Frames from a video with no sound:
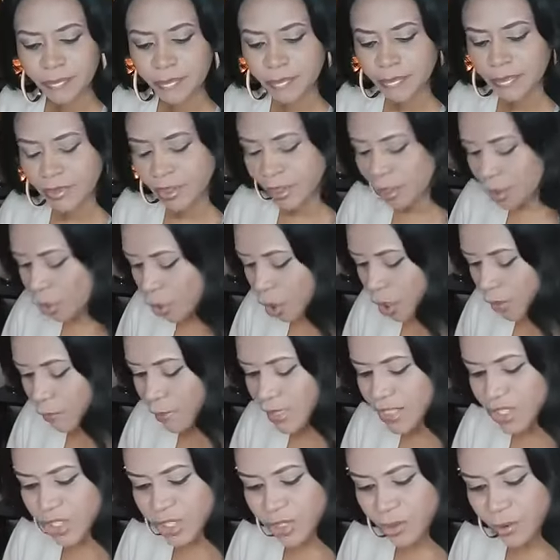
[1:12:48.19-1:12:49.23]
the Lord
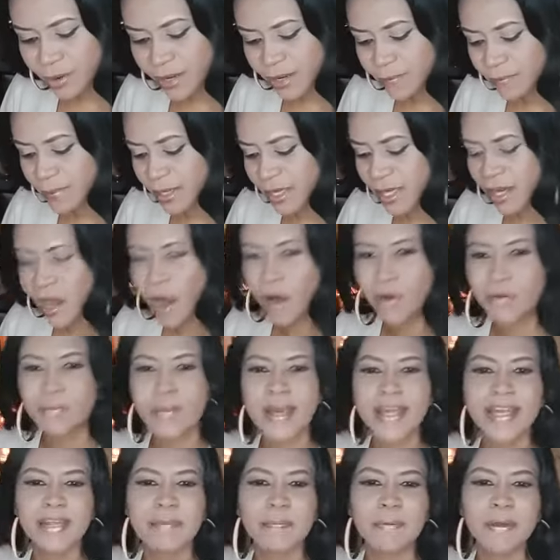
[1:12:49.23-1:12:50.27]
was showing me how
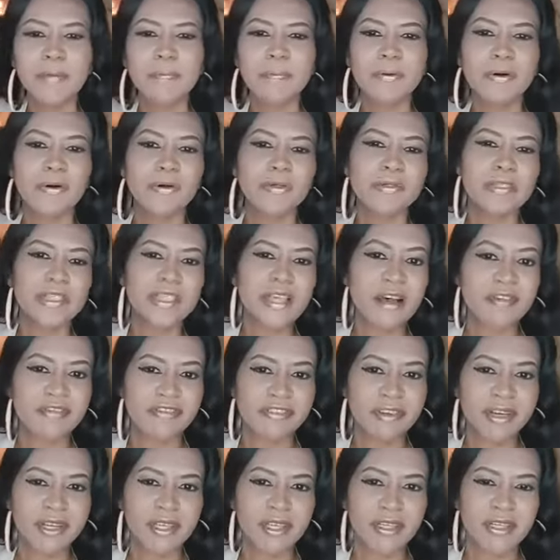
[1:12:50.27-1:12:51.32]
many people
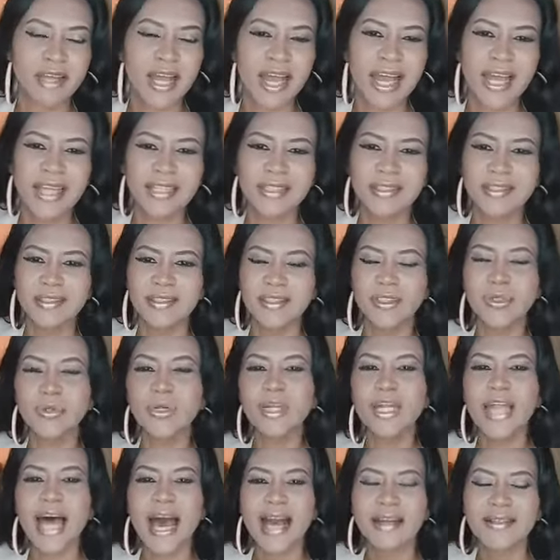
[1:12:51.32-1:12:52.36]
suffered and you
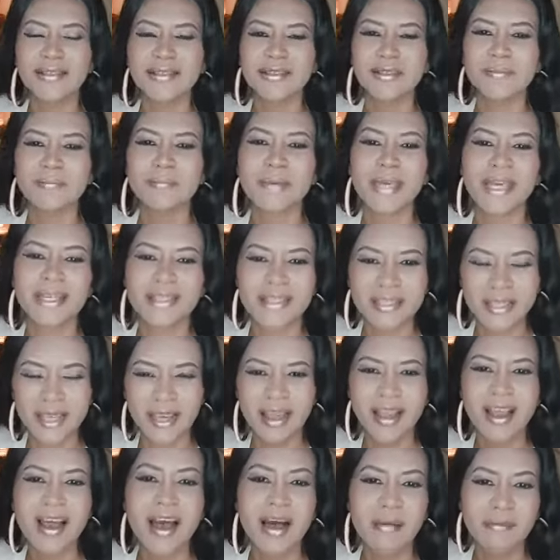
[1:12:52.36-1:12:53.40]
lacked
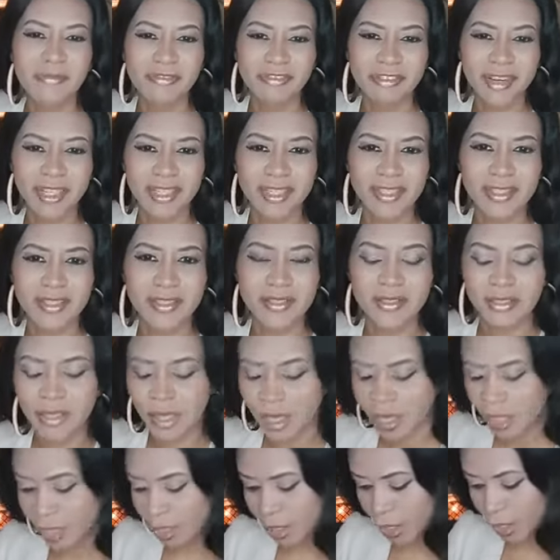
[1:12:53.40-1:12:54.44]
basic comforts.
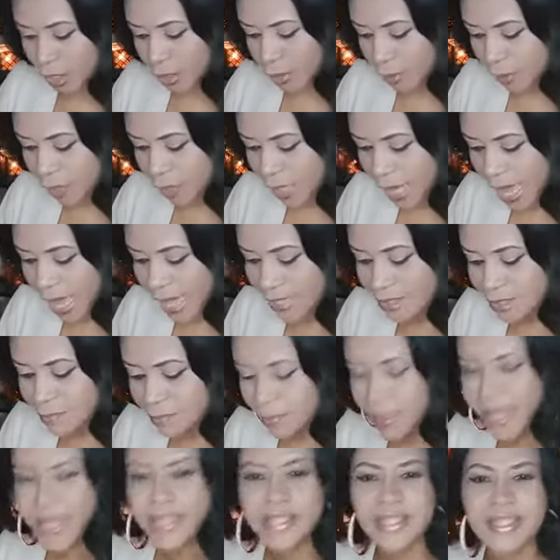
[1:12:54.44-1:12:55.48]
You lacked
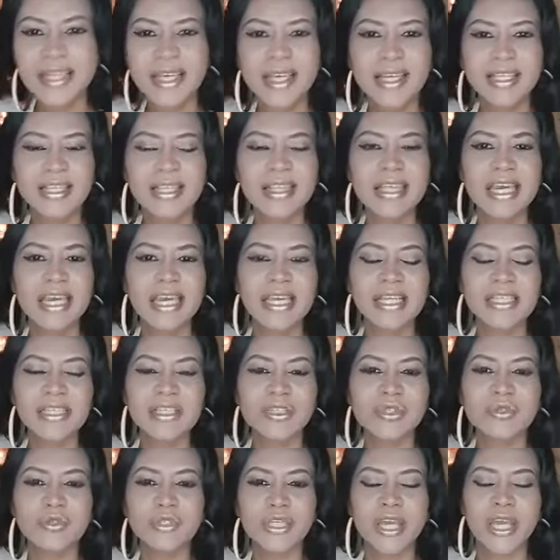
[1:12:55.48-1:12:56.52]
basic
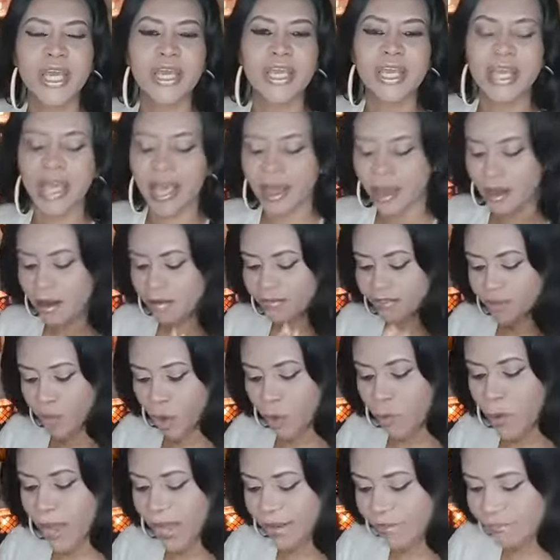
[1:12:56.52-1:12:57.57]
things to take care of
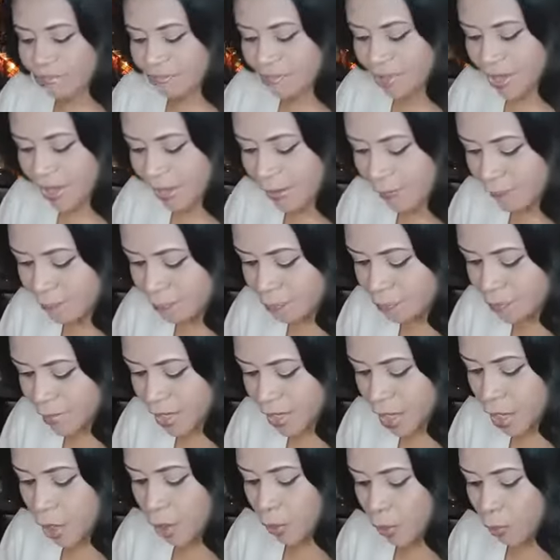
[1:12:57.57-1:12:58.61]
your welfare.
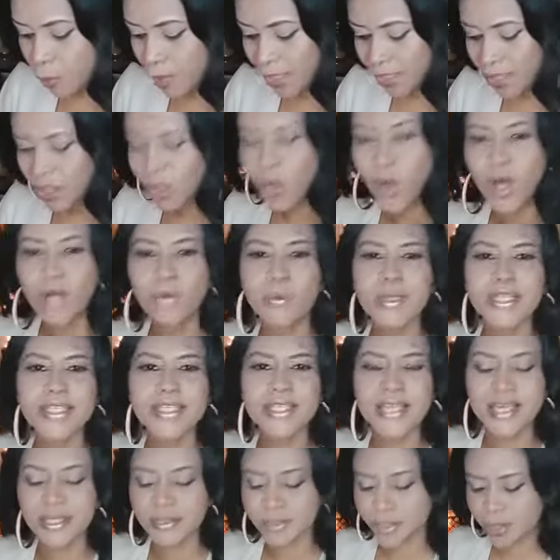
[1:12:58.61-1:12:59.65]
Well, the Lord would
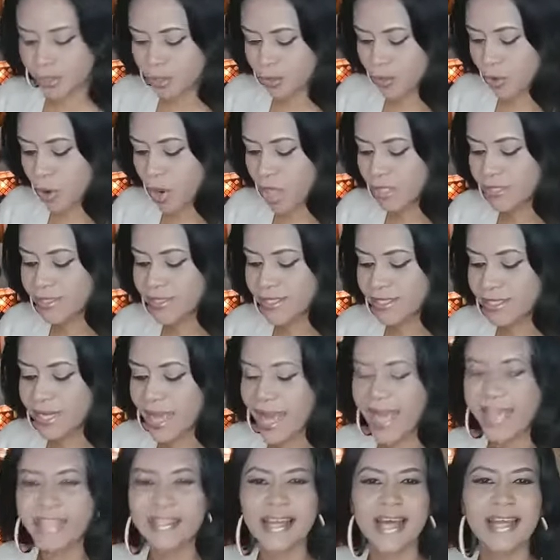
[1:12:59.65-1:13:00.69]
say to you on
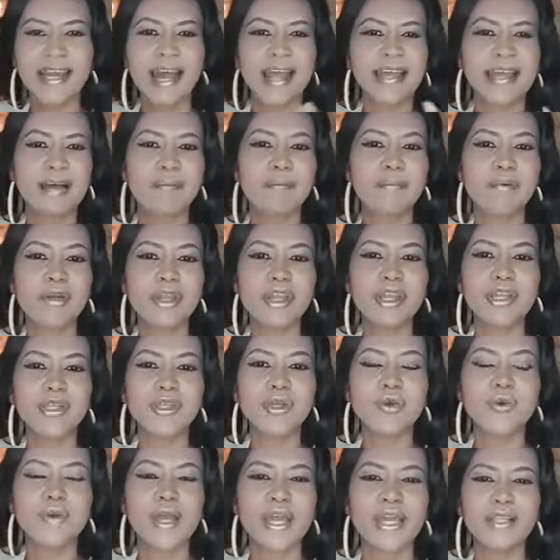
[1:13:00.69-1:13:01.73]
tonight that I am
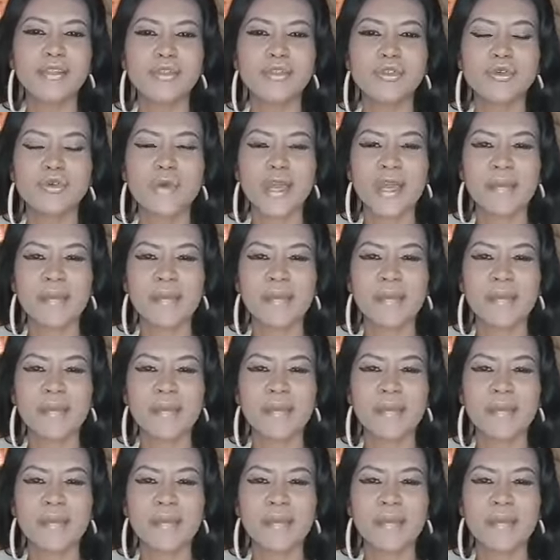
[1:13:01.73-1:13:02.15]
bringing you into a